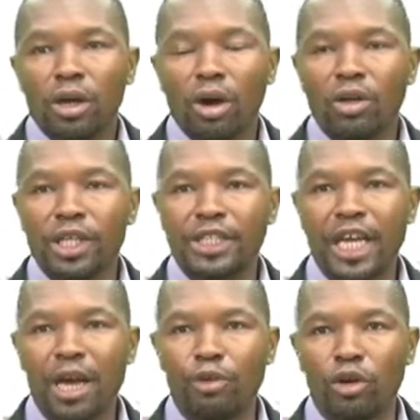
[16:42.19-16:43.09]
on the
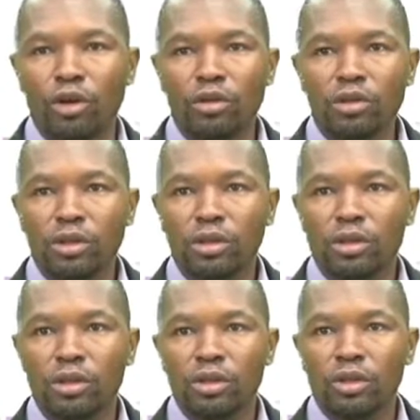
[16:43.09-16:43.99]
table
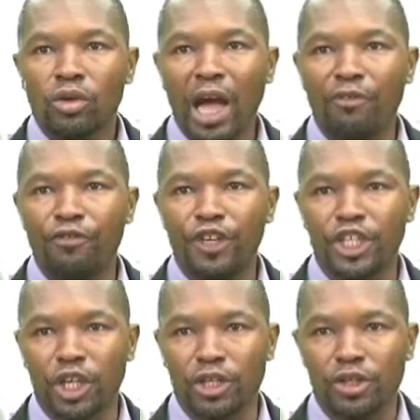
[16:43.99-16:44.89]
we have
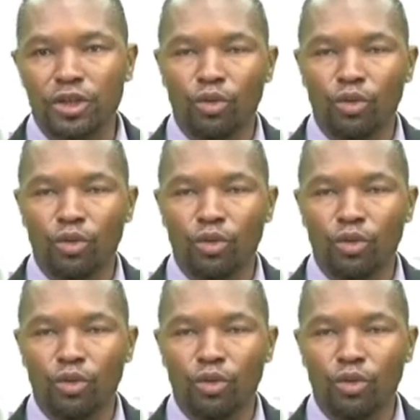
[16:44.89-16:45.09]
features,